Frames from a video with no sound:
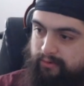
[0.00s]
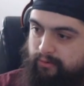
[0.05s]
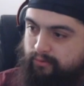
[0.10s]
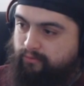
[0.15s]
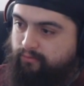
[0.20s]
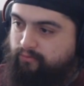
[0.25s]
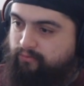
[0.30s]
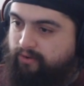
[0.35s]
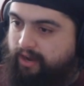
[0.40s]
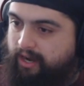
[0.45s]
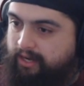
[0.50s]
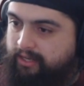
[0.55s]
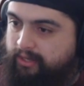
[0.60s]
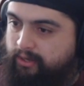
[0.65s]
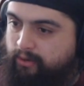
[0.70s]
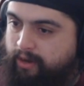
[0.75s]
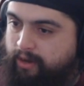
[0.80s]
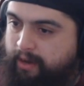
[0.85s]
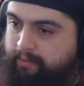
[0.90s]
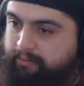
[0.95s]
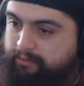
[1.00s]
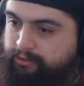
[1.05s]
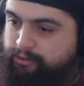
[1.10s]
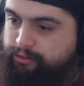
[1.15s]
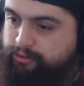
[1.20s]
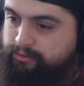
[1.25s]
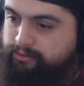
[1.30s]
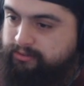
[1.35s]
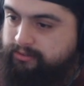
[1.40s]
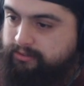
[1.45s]
Fuck you, Apple
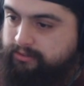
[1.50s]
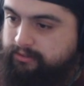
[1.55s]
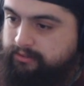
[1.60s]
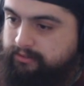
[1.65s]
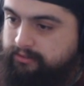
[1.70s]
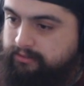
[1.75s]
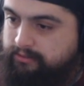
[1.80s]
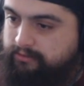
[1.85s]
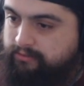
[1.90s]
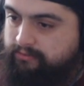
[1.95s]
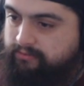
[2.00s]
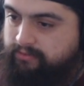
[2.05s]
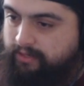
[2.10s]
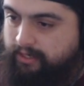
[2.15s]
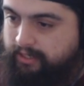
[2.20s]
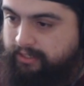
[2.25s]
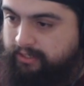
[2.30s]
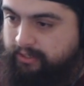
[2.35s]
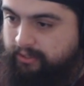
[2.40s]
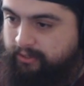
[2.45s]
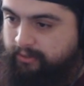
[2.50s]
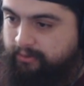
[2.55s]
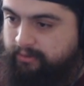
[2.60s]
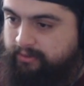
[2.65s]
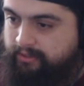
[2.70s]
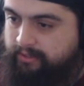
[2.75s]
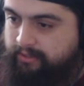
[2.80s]
Juice. Fuck you.